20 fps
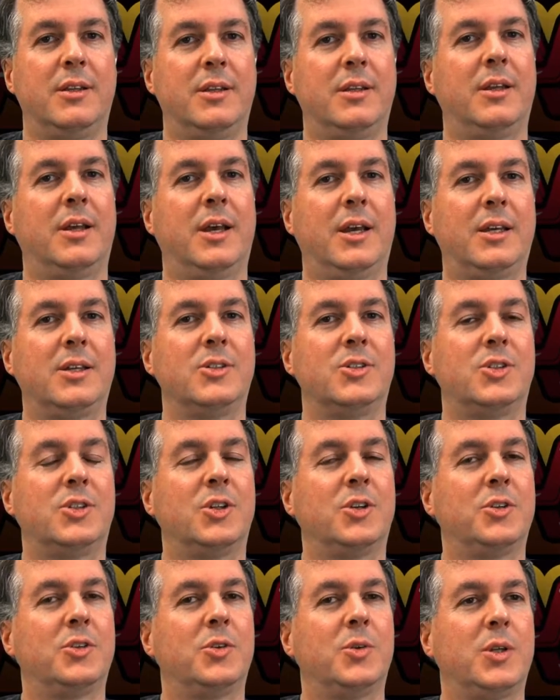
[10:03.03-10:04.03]
I can
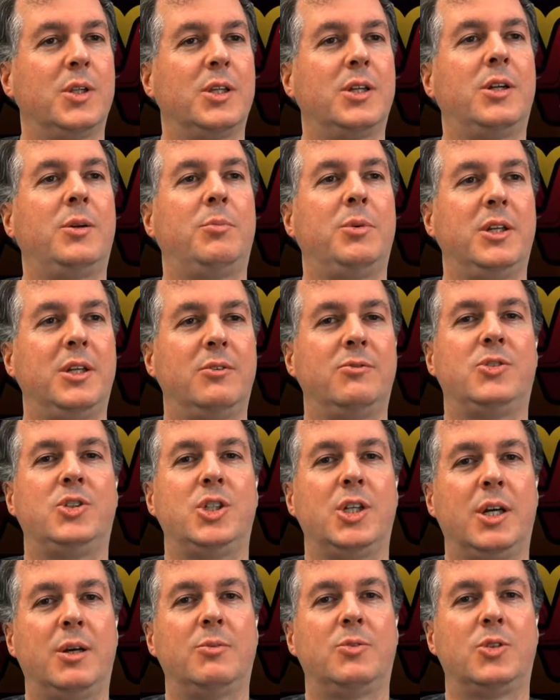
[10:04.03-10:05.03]
still do a little bit of
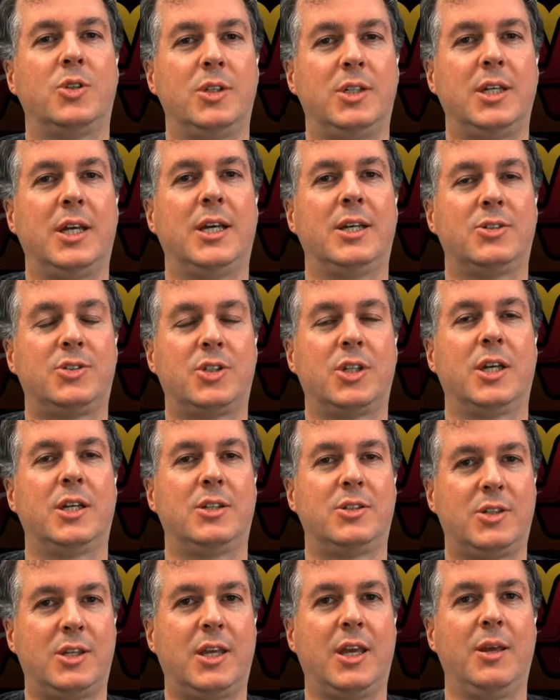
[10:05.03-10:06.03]
Geometry Dash
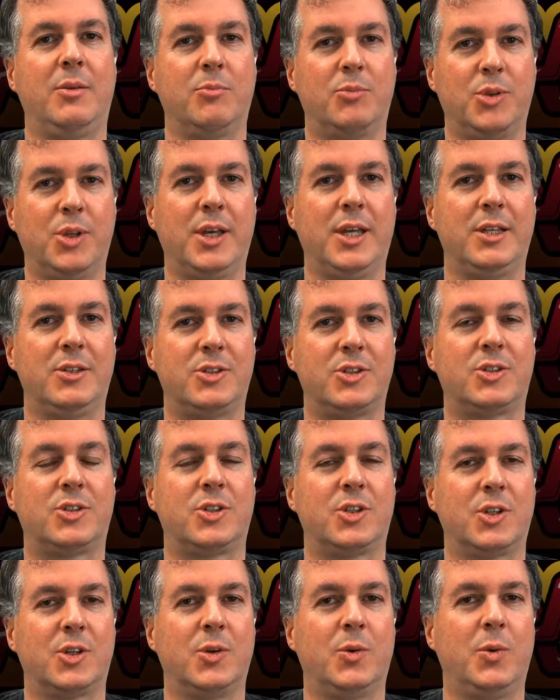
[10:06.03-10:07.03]
type gameplay. It just
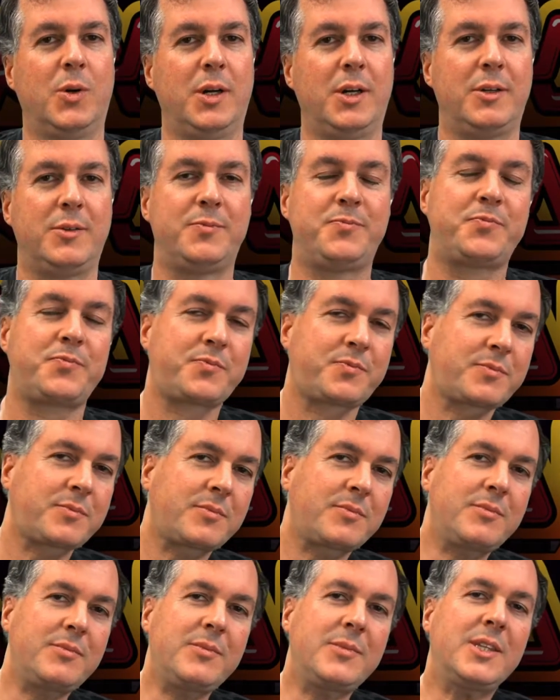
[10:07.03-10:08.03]
took a while.
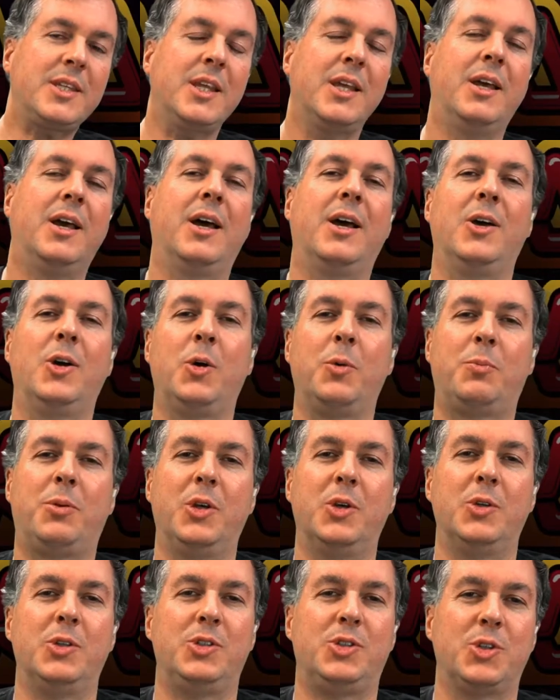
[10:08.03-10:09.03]
I hope
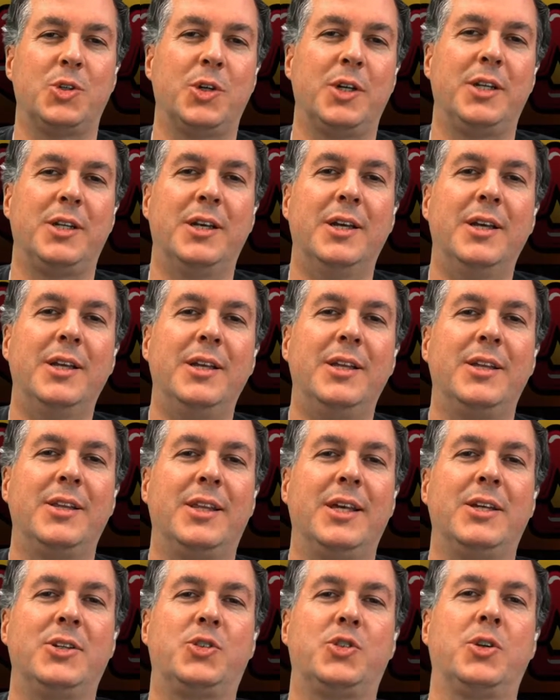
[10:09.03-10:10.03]
you enjoyed
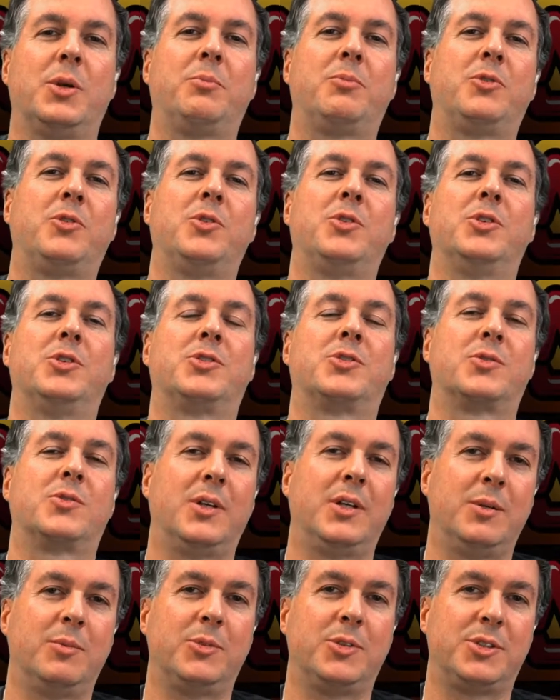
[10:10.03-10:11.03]
that trip through the
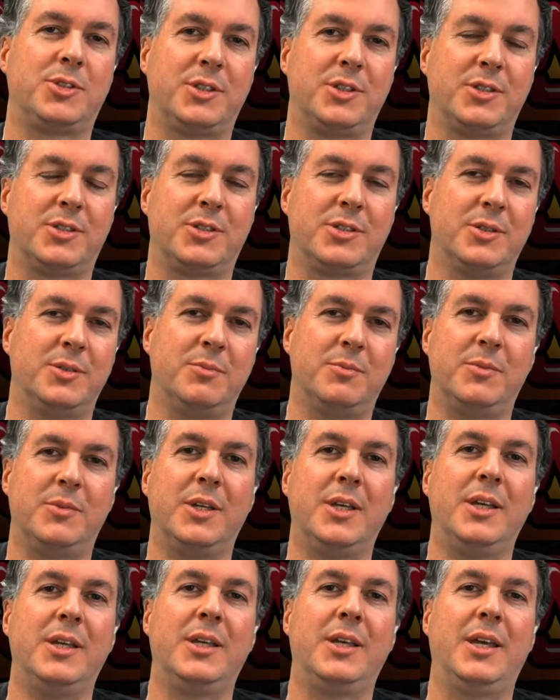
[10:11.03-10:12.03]
Scramble system.
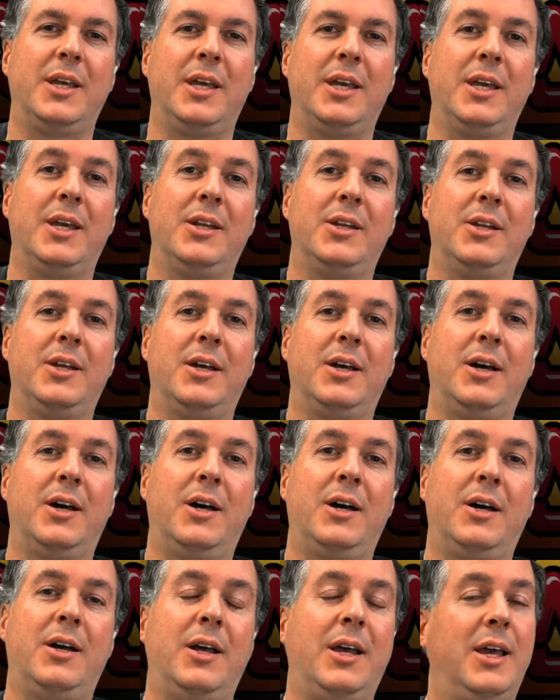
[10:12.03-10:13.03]
And
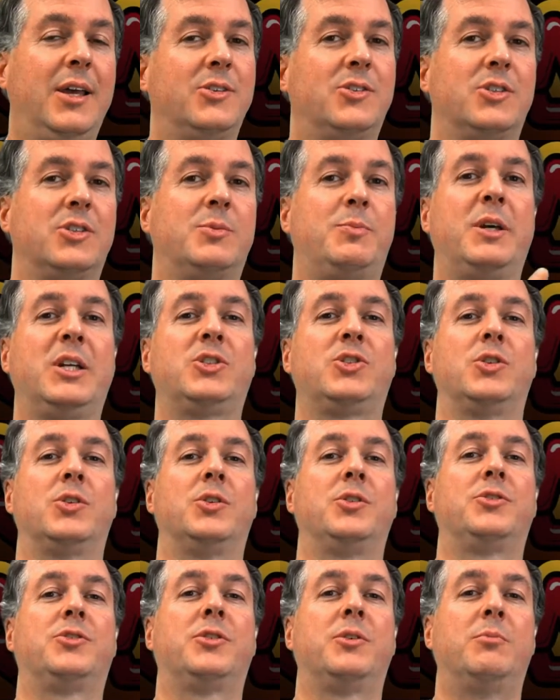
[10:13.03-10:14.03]
as a
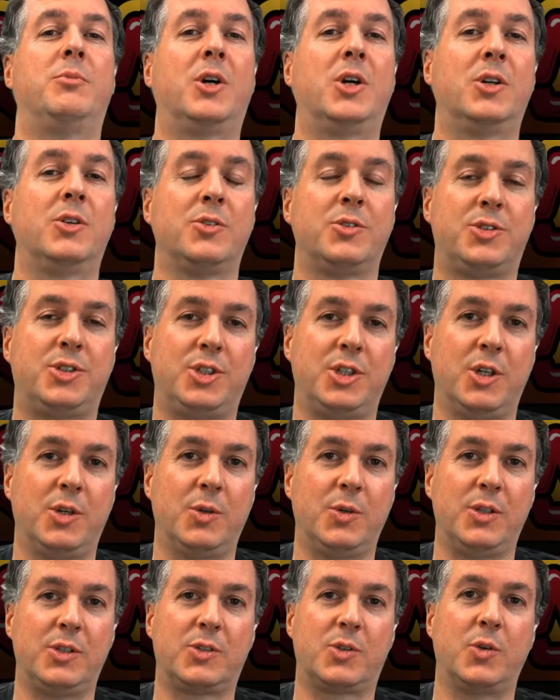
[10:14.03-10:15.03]
special, tomorrow's show
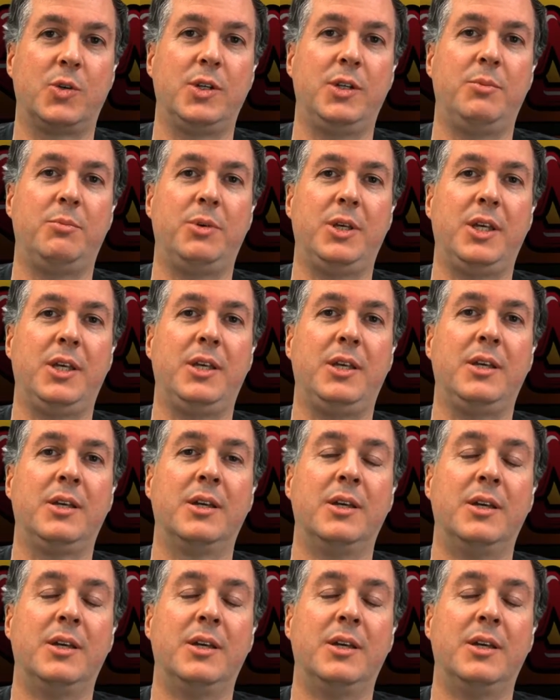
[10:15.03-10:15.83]
is going to be